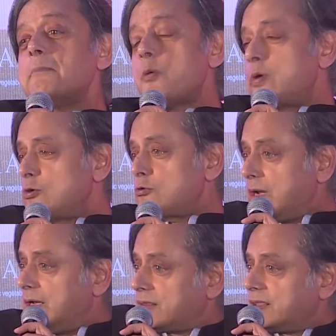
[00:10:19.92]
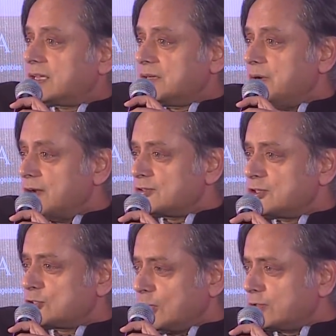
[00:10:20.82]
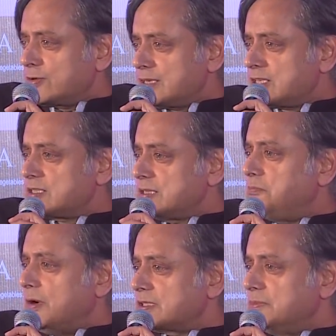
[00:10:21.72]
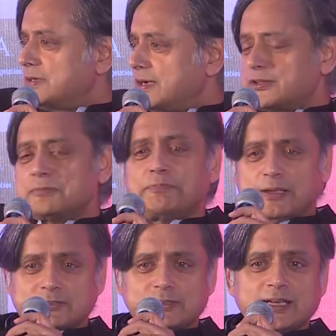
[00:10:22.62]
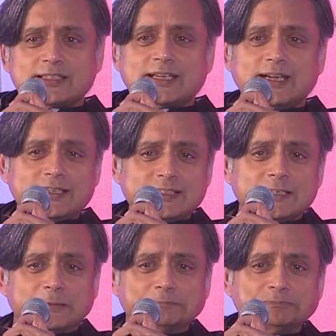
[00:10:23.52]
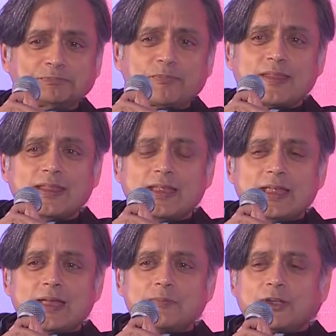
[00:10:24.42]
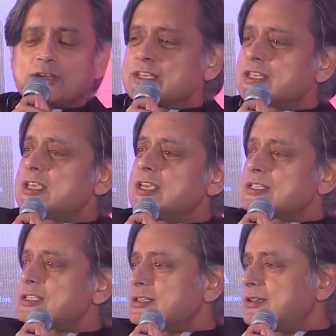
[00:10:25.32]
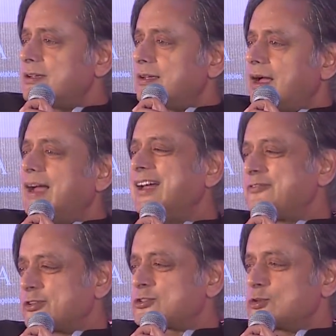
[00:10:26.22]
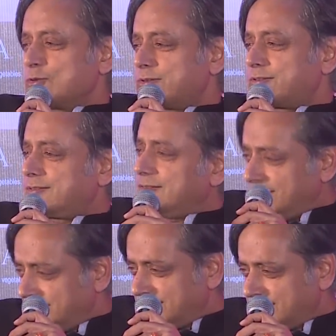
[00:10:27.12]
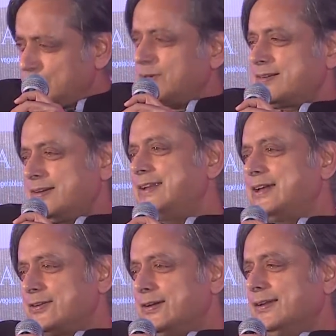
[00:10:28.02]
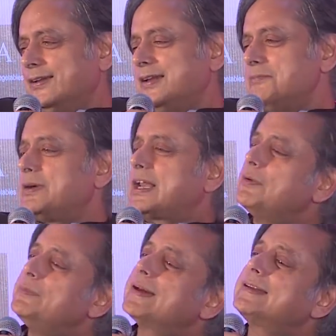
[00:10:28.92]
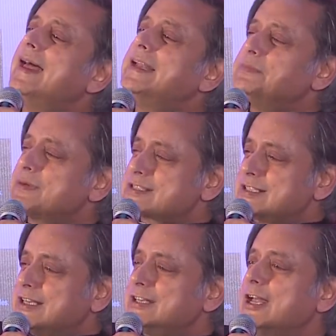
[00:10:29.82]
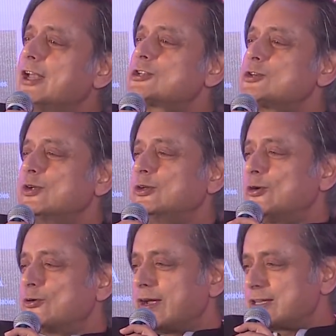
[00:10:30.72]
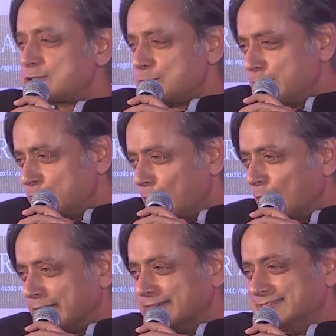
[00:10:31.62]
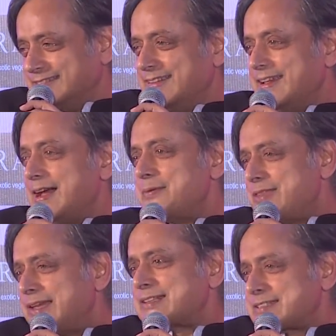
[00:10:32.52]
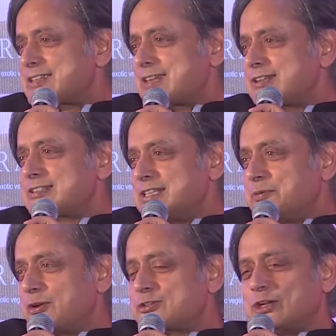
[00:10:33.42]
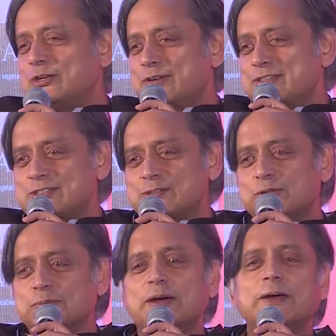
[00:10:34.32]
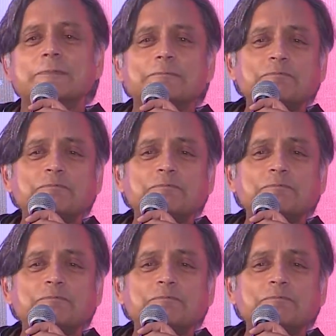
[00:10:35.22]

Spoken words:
But when you really think about it, tolerance is at bottom a rather patronizing idea. Because it says, I have the truth, you are in error, but I will magnanimously indulge you in your right to be wrong. I mean, that is essentially what tolerance is all about.